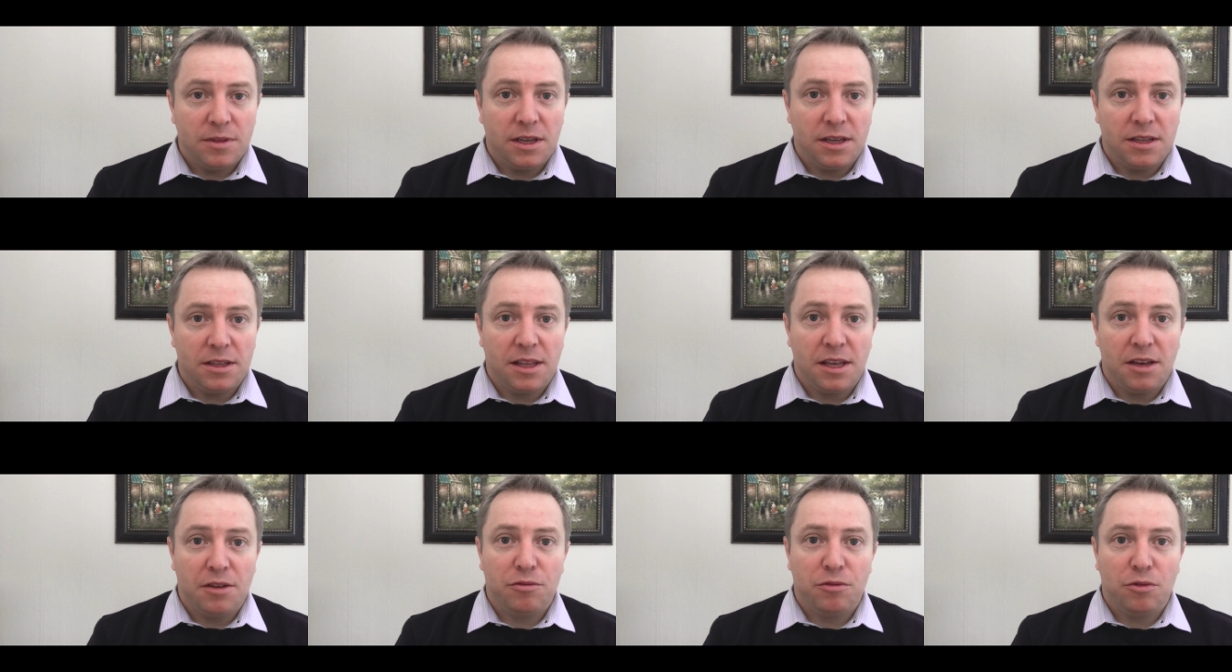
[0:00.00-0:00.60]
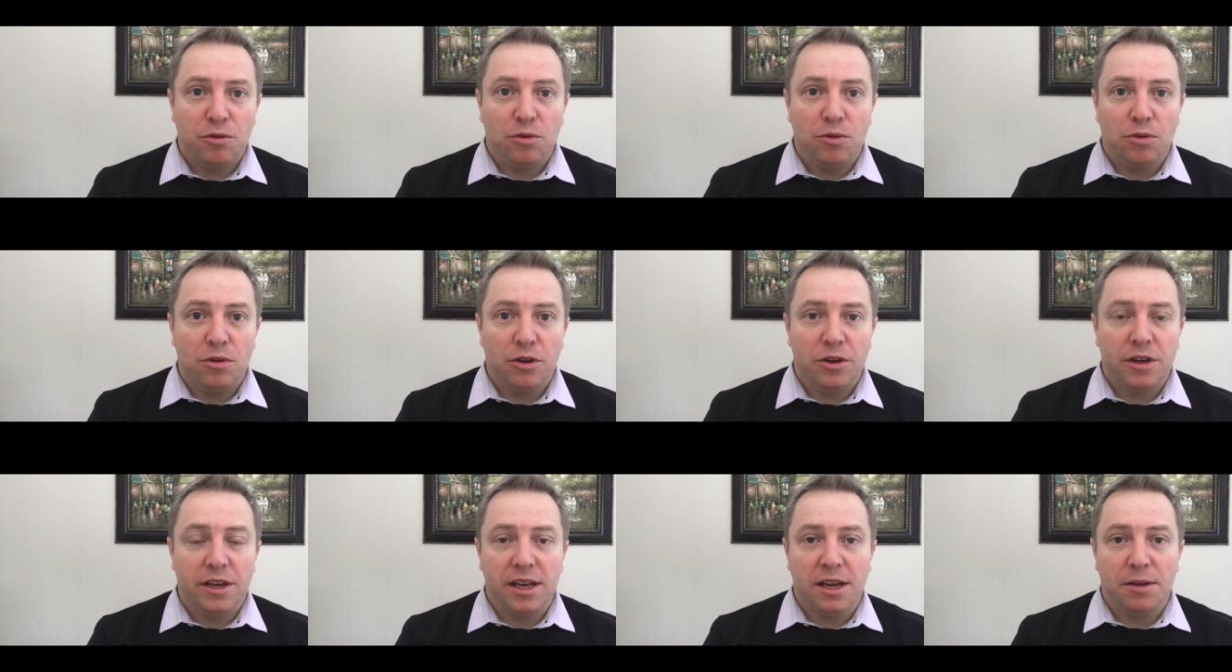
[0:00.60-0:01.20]
and therefore
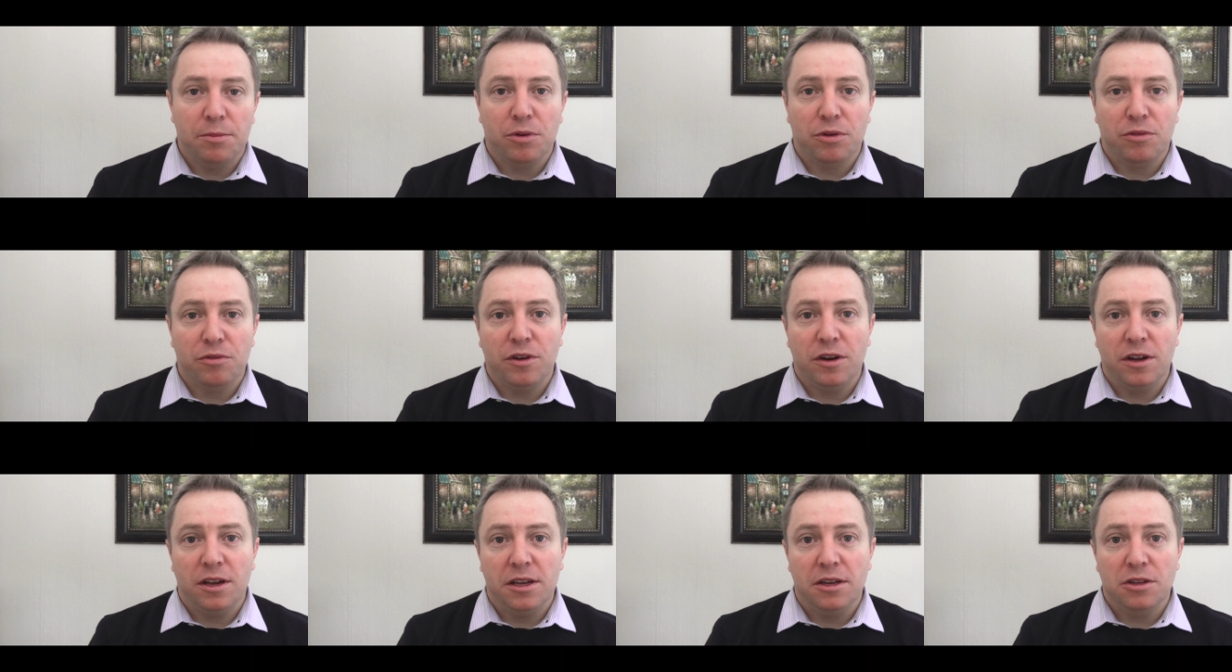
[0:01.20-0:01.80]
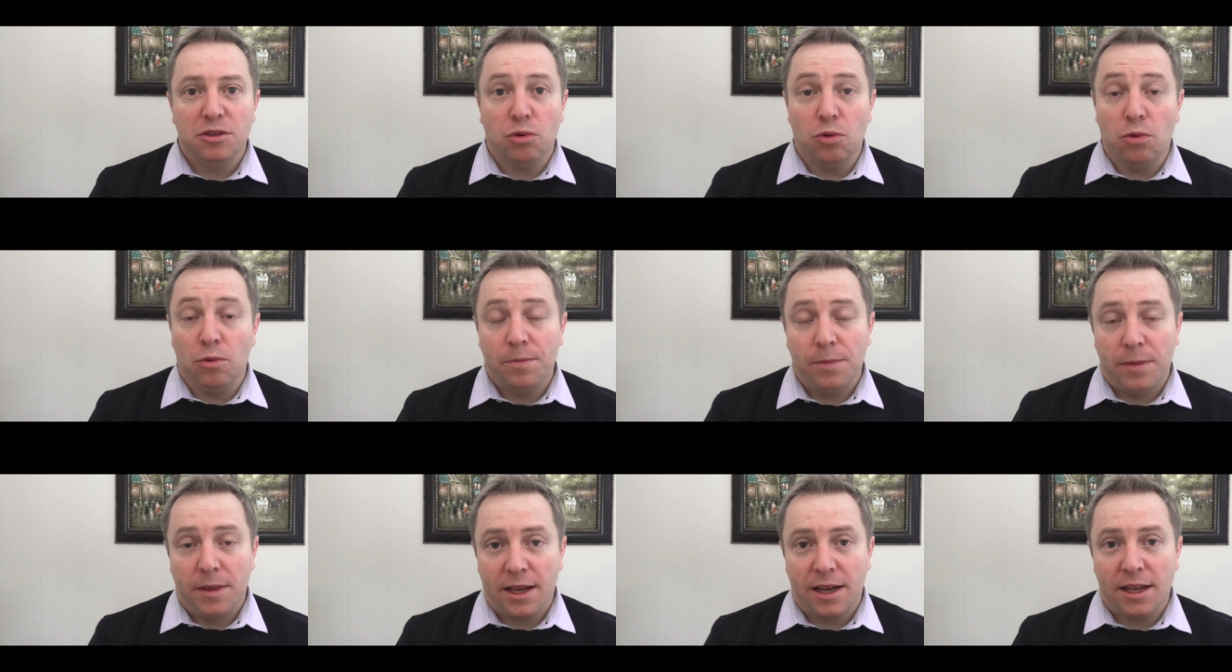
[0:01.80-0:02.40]
looking at portfolios or
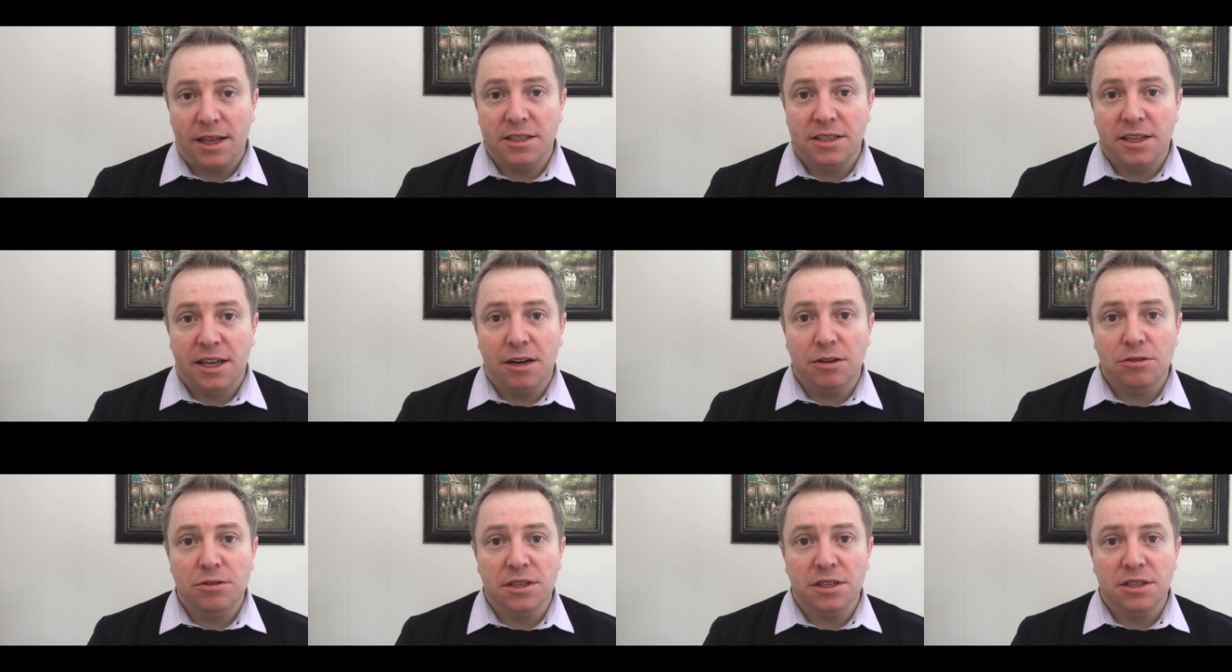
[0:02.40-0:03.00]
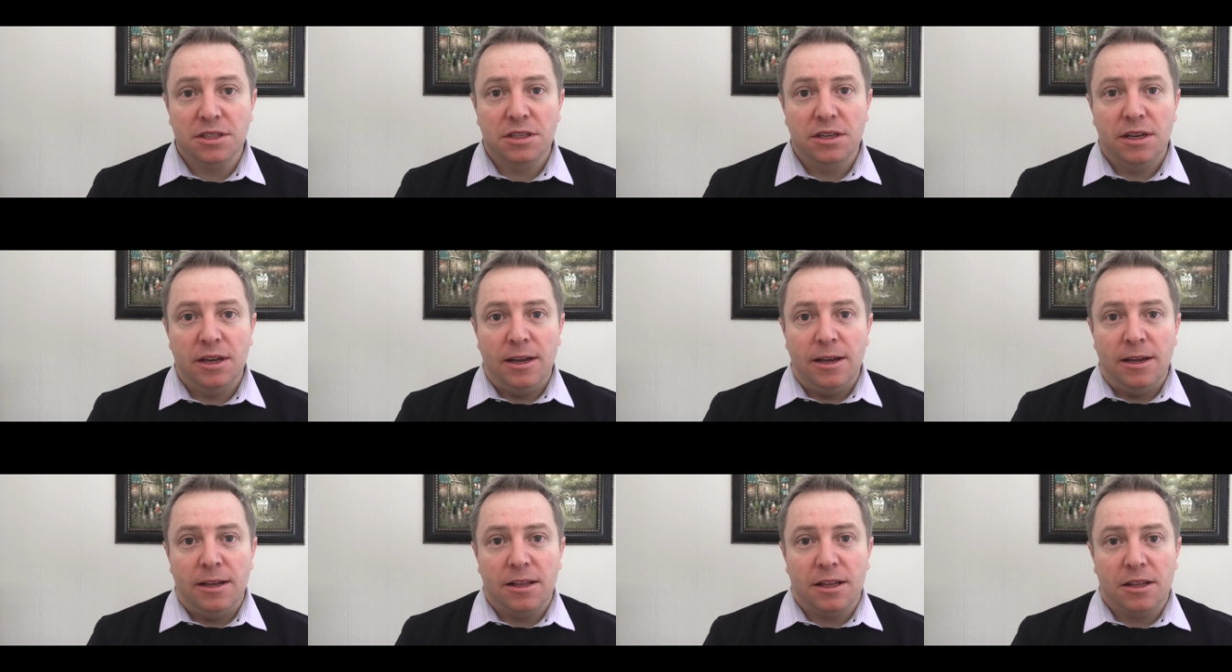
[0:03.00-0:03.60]
at least counters
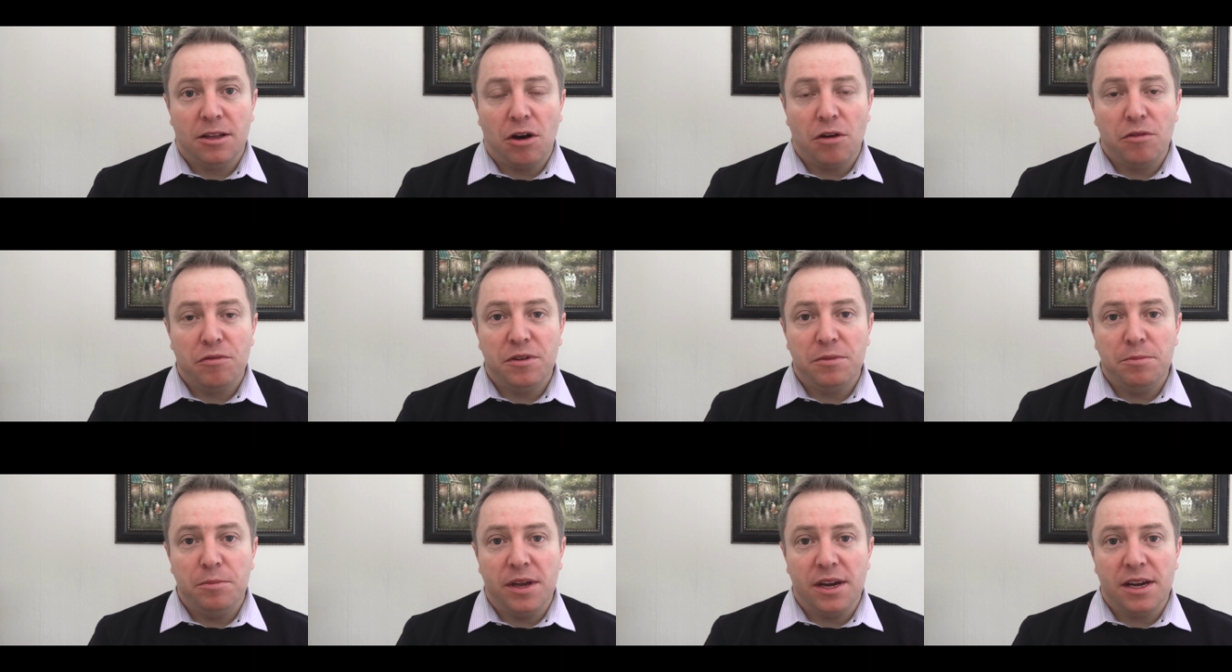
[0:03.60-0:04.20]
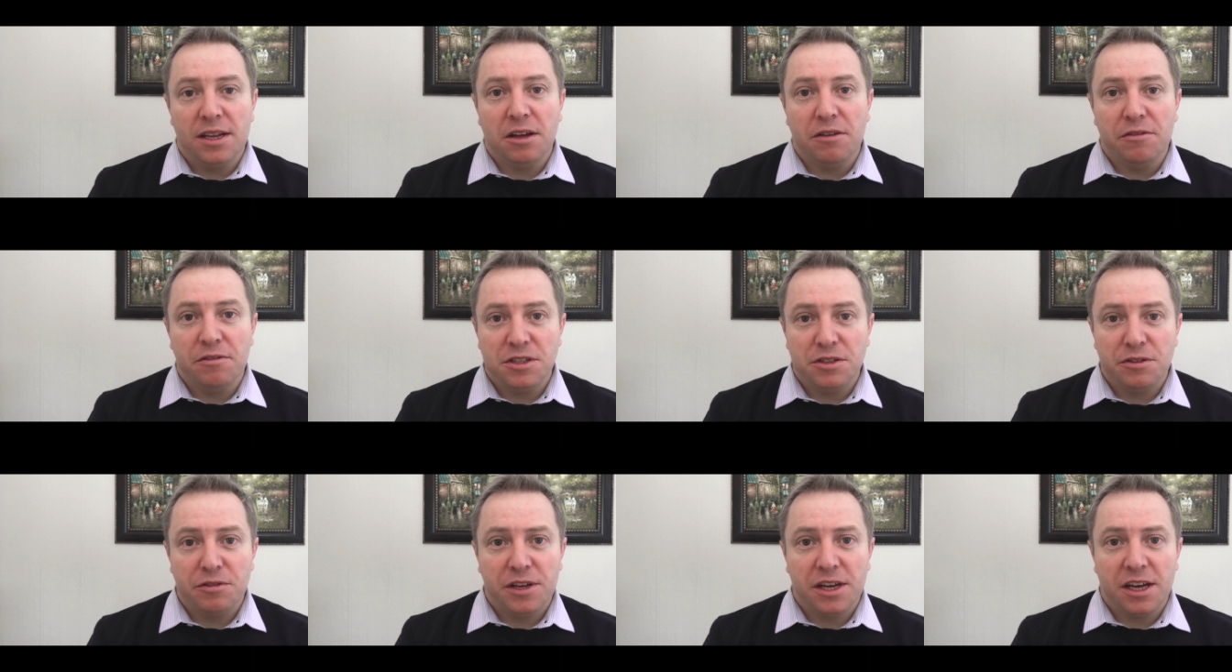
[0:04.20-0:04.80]
that offer better
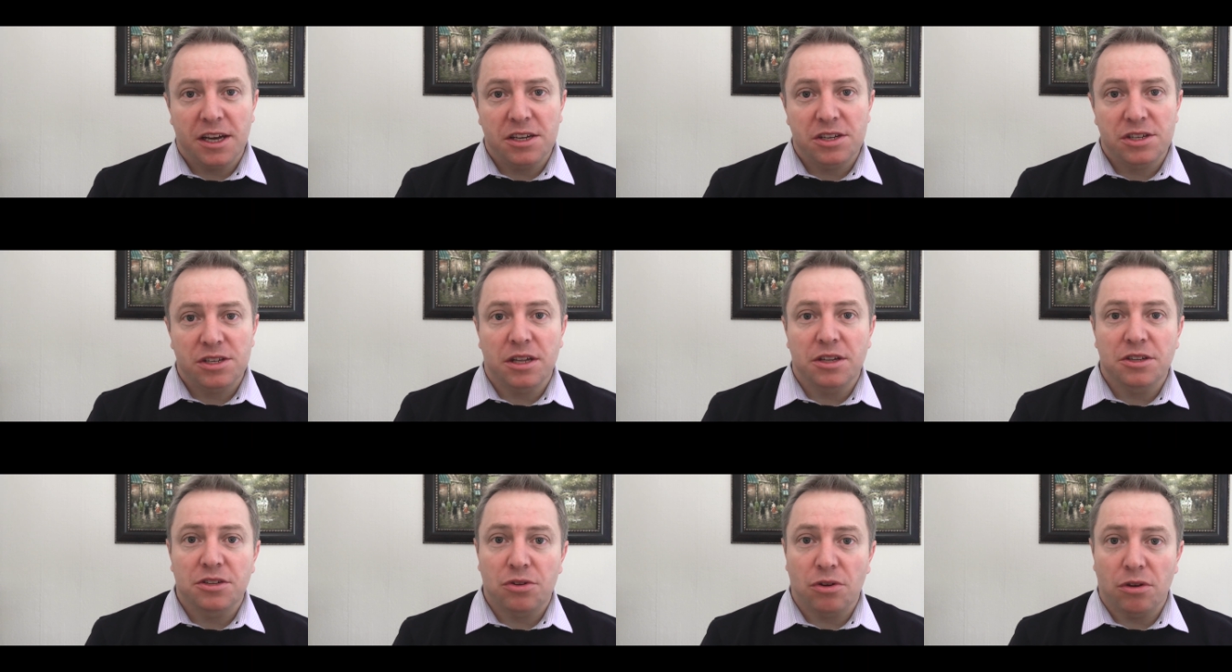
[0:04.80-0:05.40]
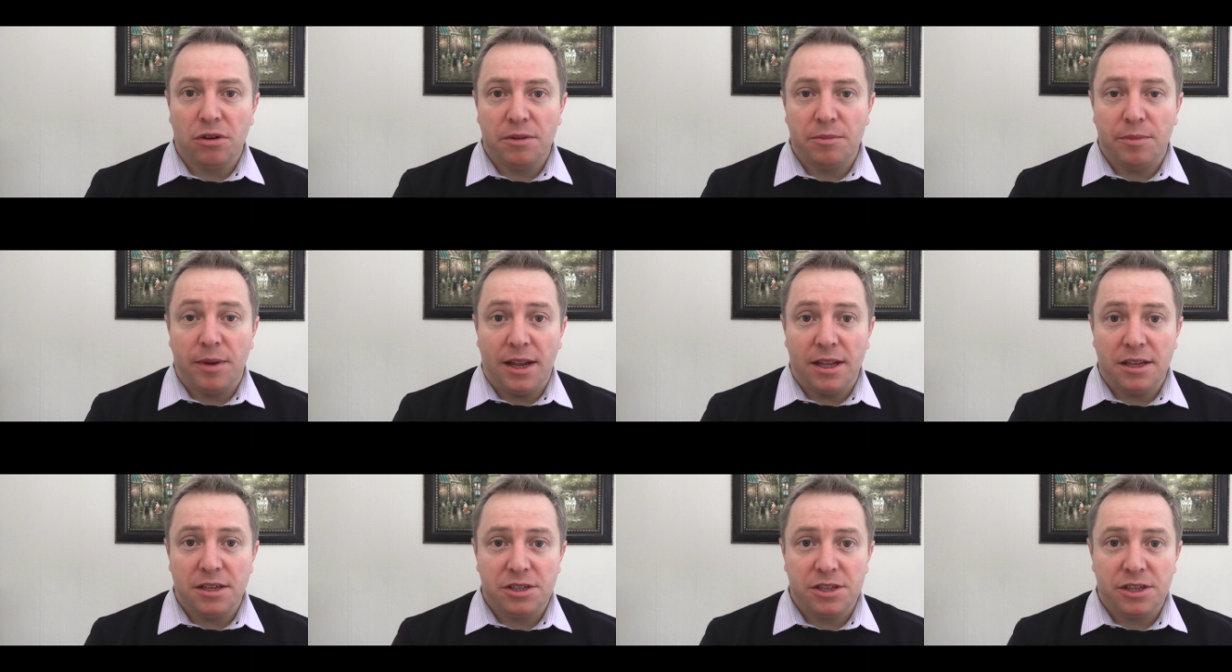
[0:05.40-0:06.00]
diversification and stronger
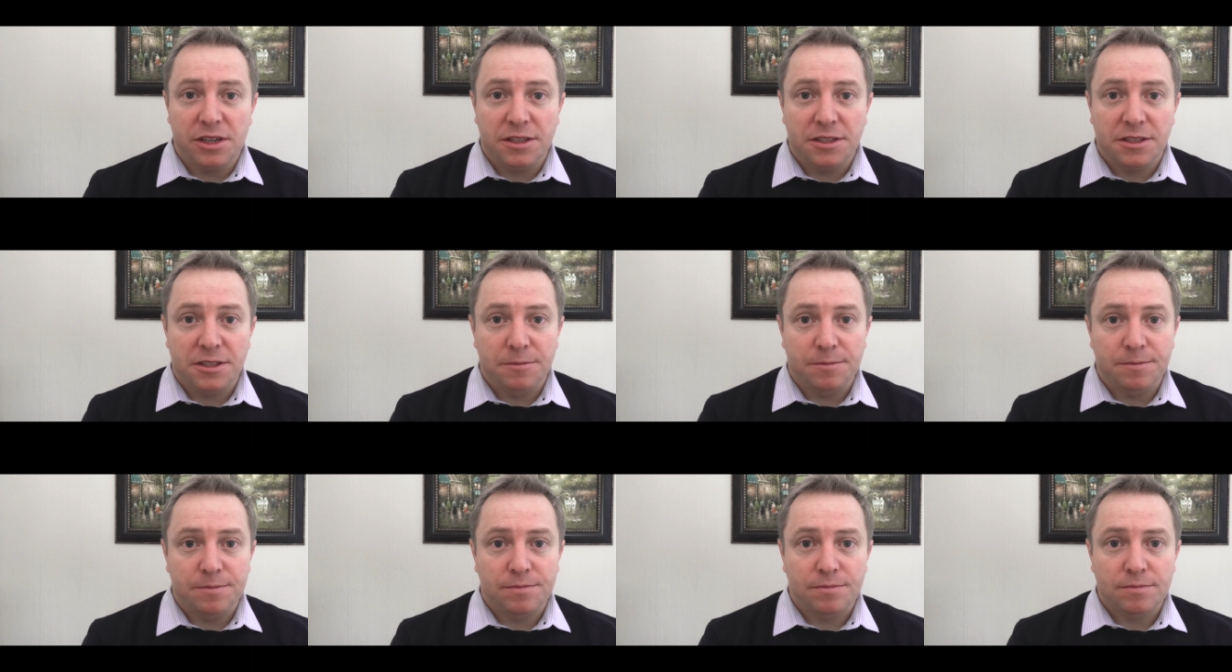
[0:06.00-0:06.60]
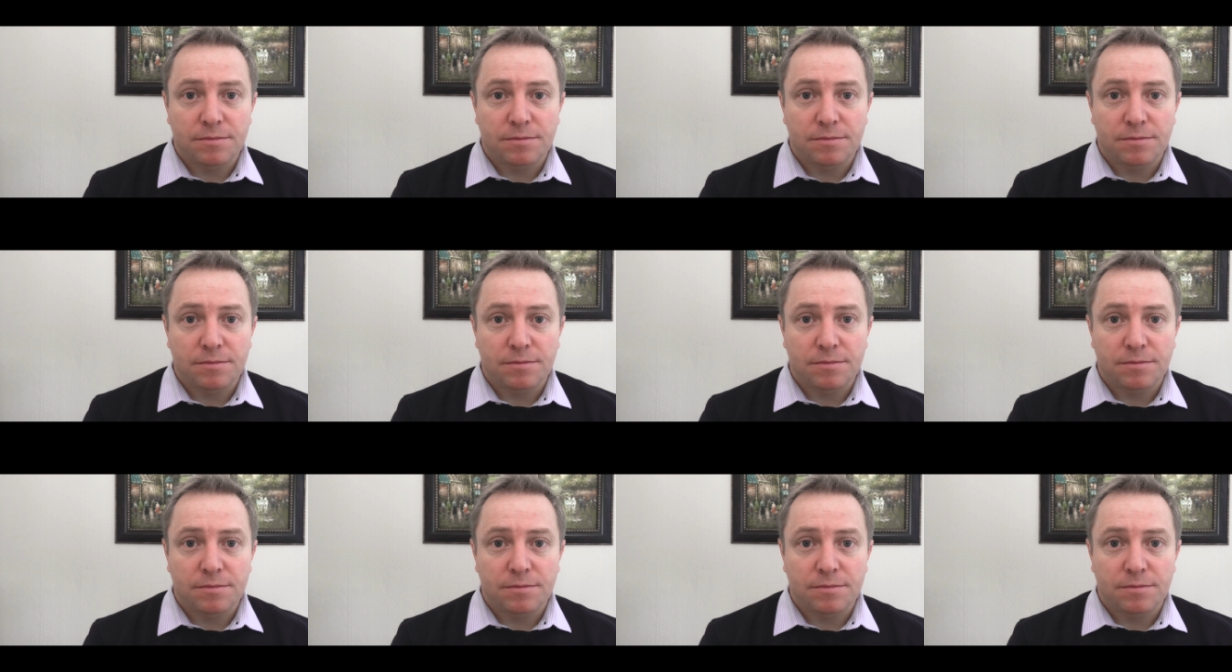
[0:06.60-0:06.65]
balance sheets.